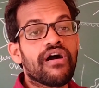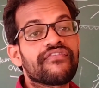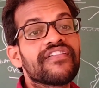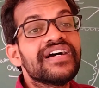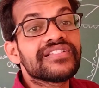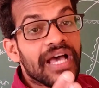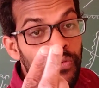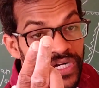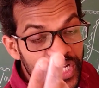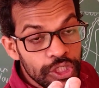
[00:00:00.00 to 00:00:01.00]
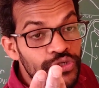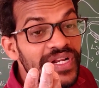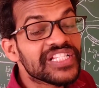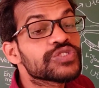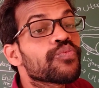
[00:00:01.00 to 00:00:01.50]
of, the
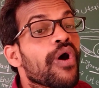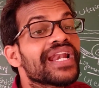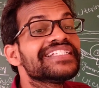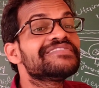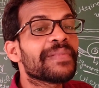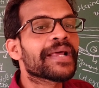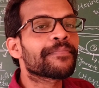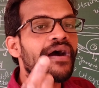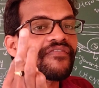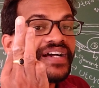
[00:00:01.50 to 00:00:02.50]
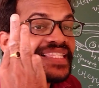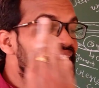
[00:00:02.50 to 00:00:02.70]
uterus wall is made up of